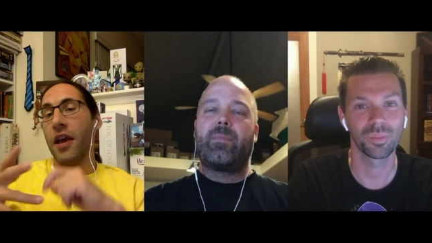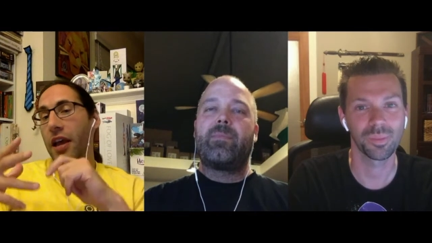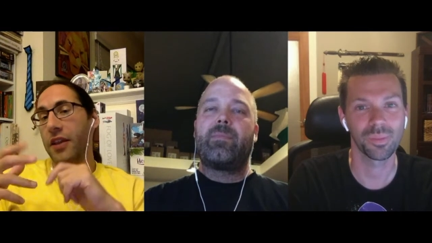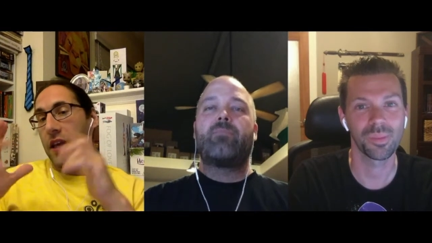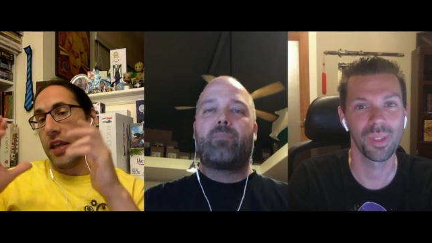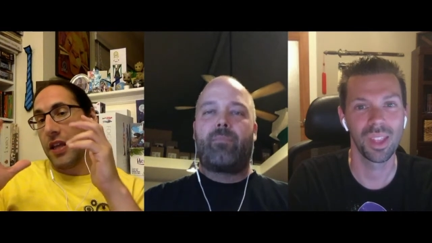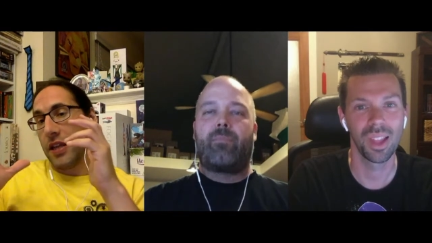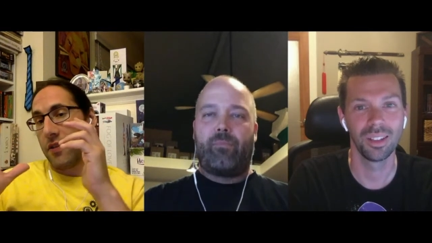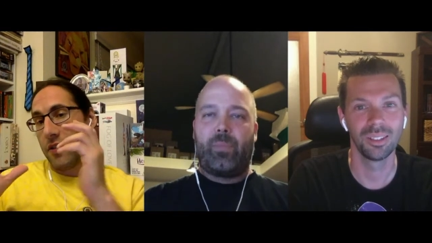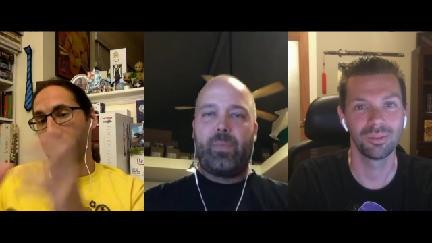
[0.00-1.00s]
Speaker 1: and
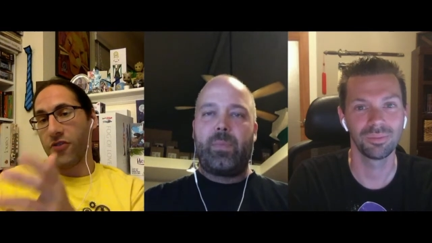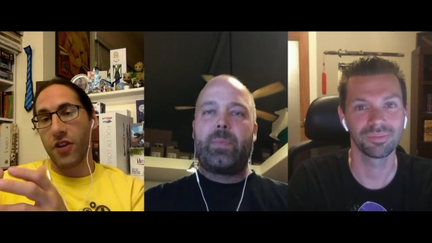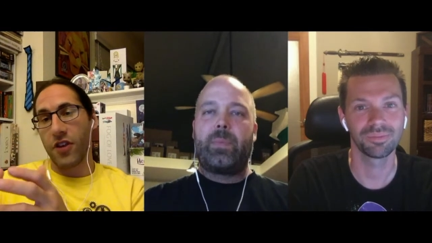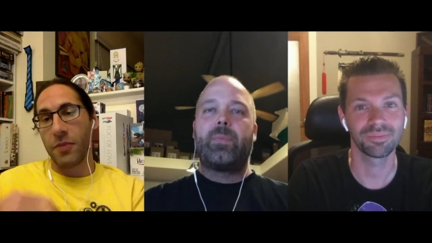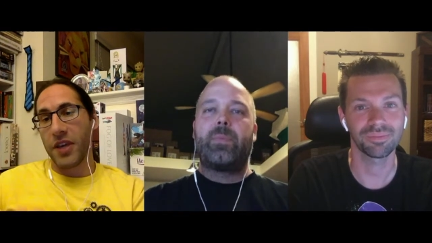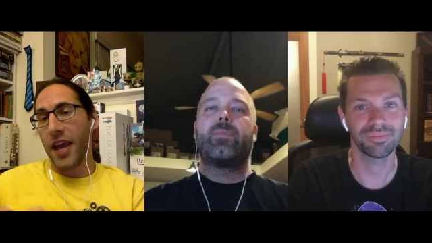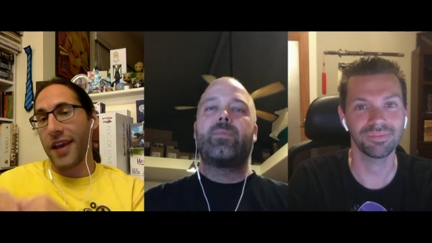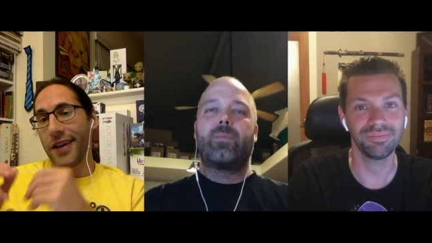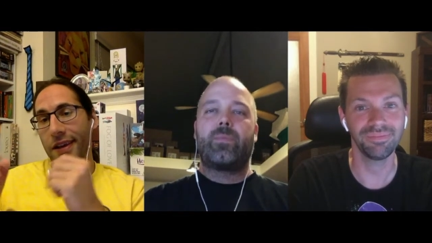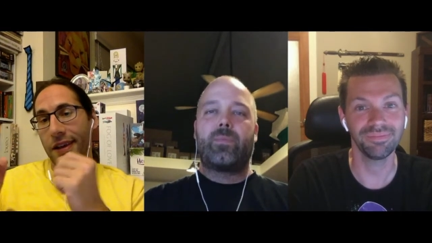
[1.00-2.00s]
then you saw the
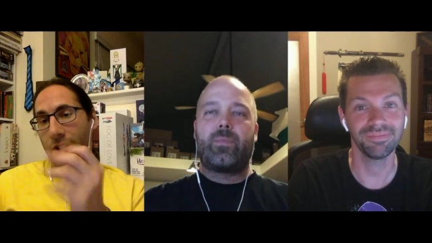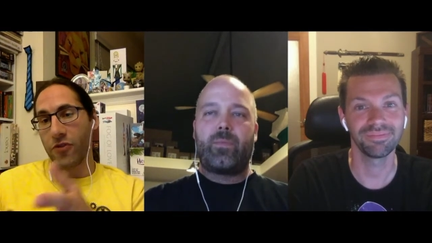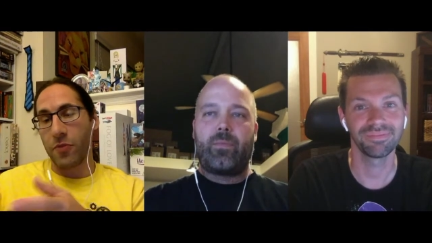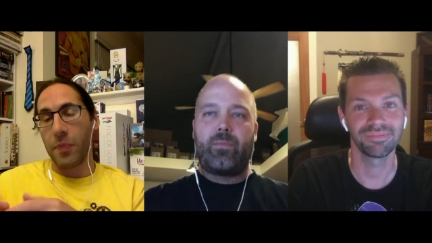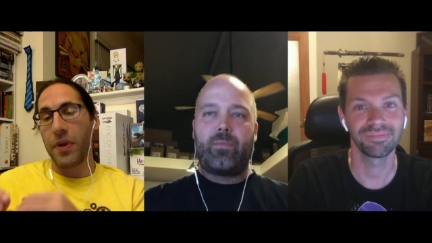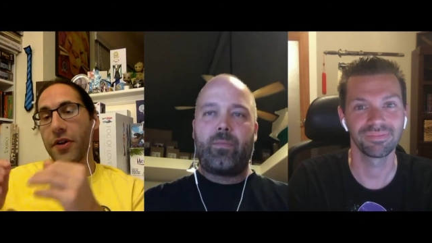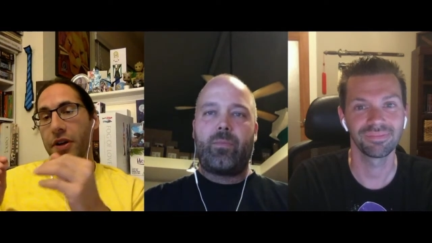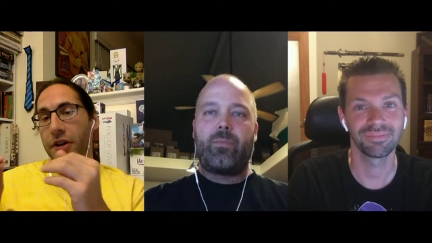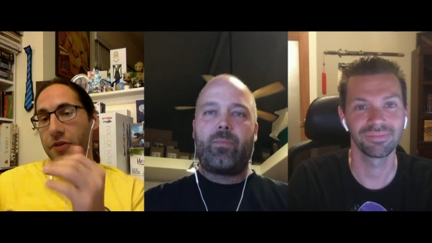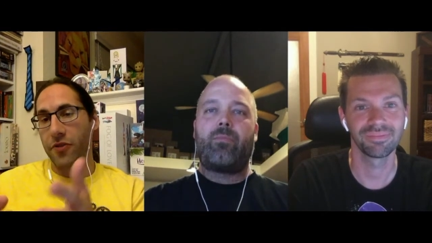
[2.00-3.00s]
mechanic, and it was a
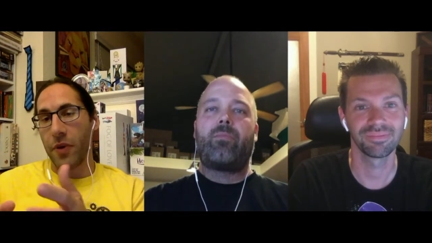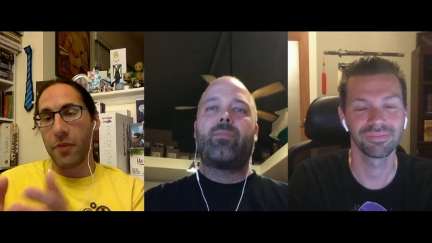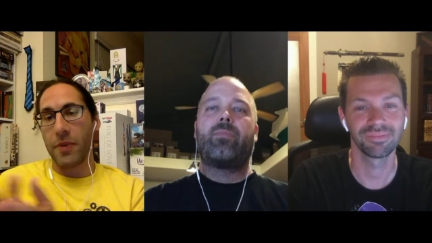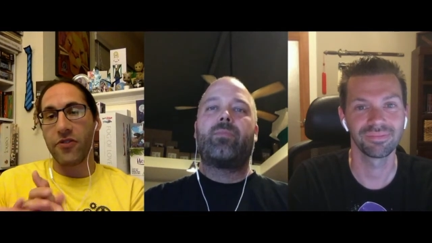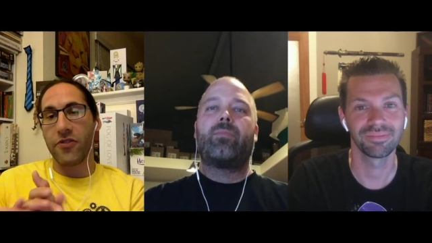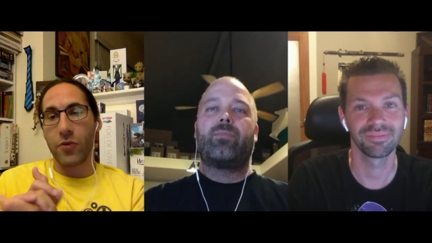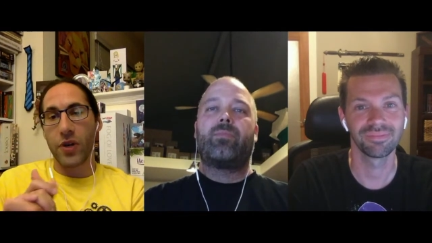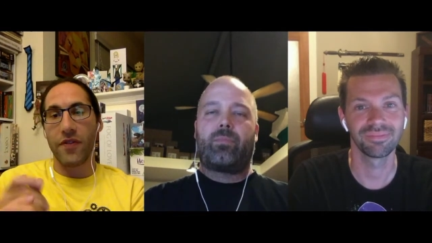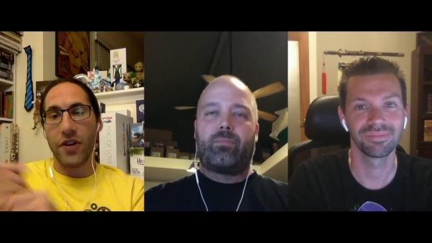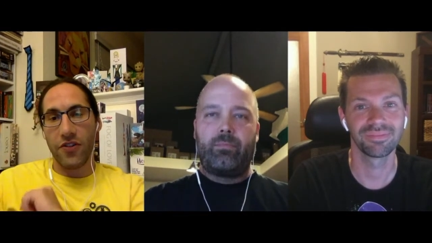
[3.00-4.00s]
barbarian or it was a pyromancer or
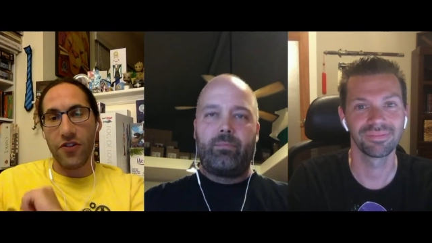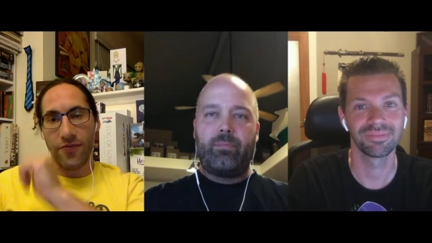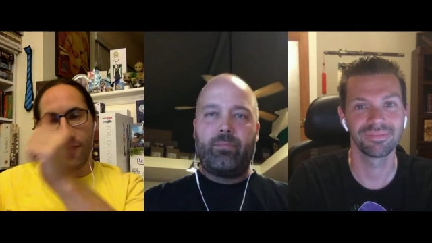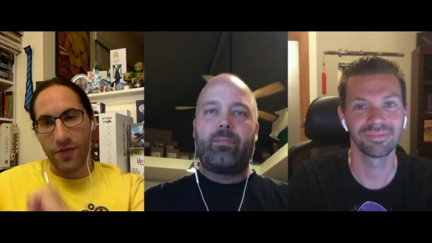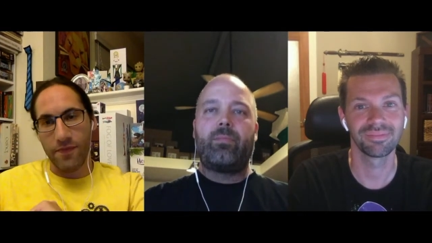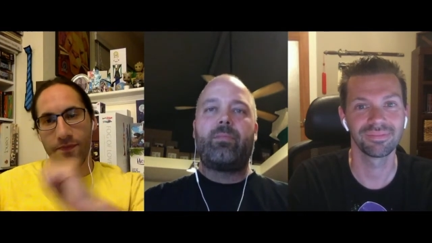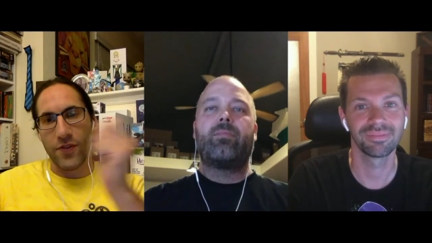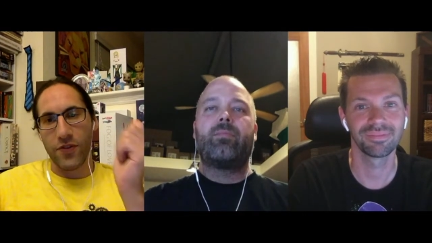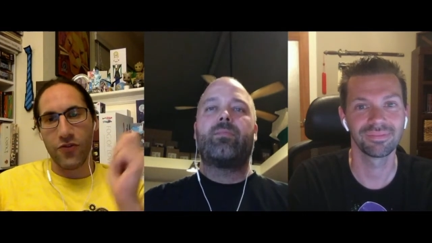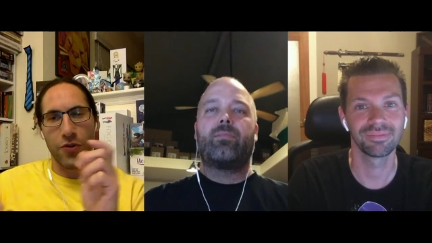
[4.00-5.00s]
whatever, and you just mm-hmm.
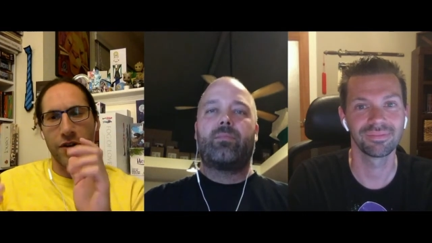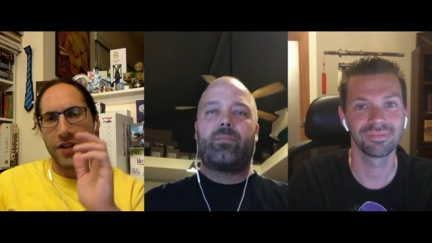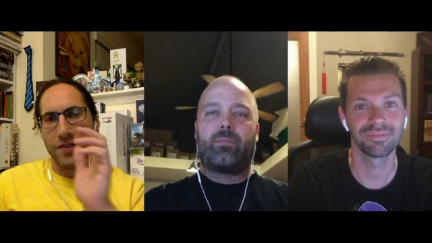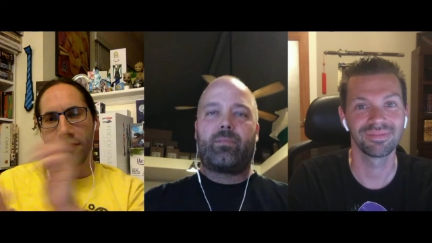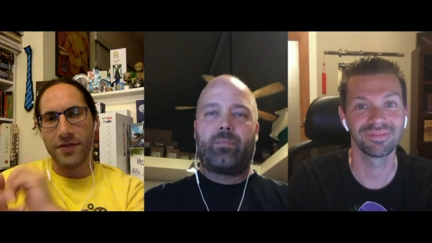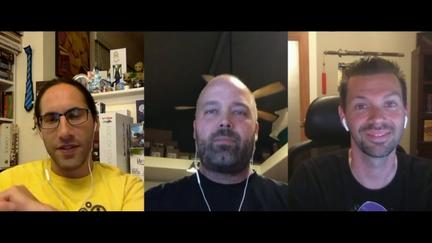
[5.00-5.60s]
you drew it, and